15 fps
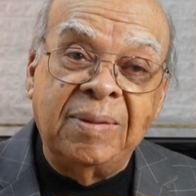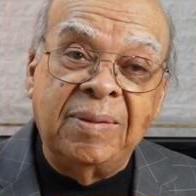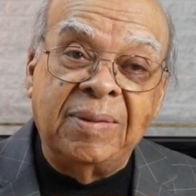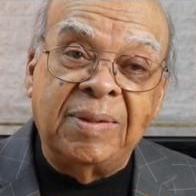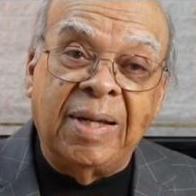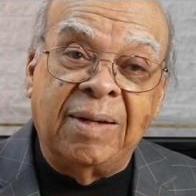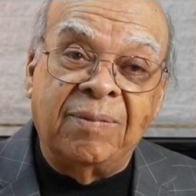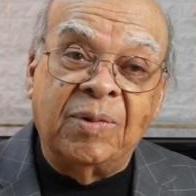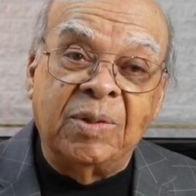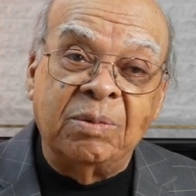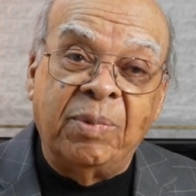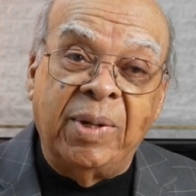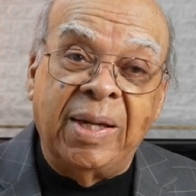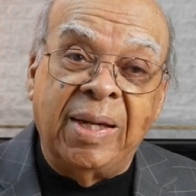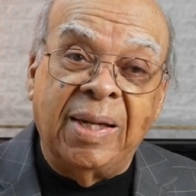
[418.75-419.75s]
with the Air Force
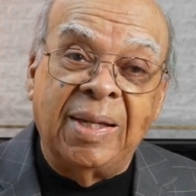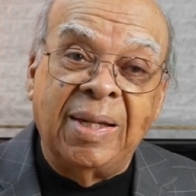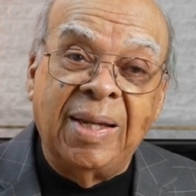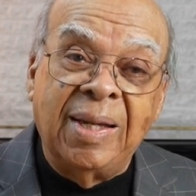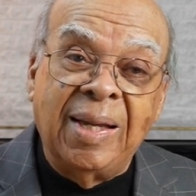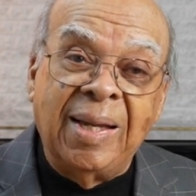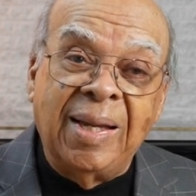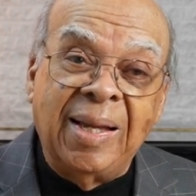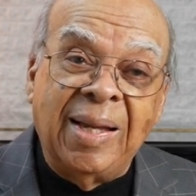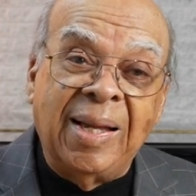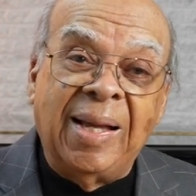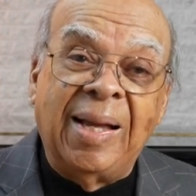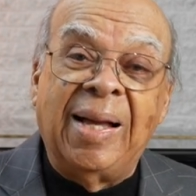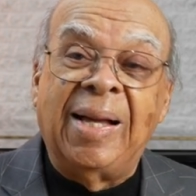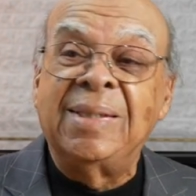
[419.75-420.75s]
Band.
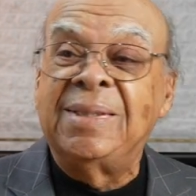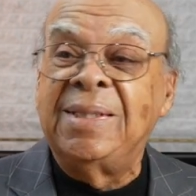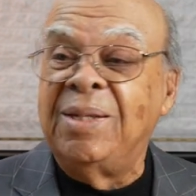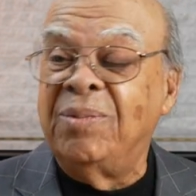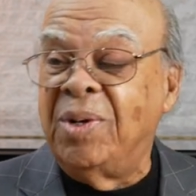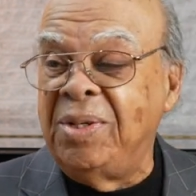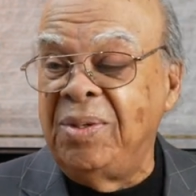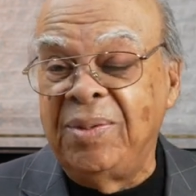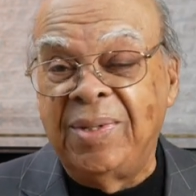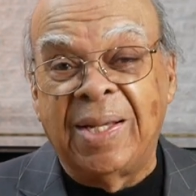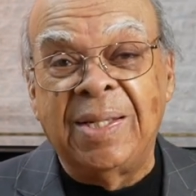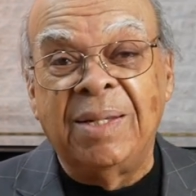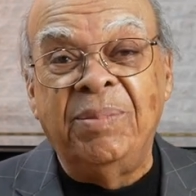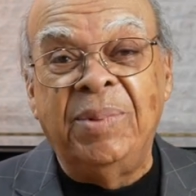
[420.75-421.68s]
I said, well, you got to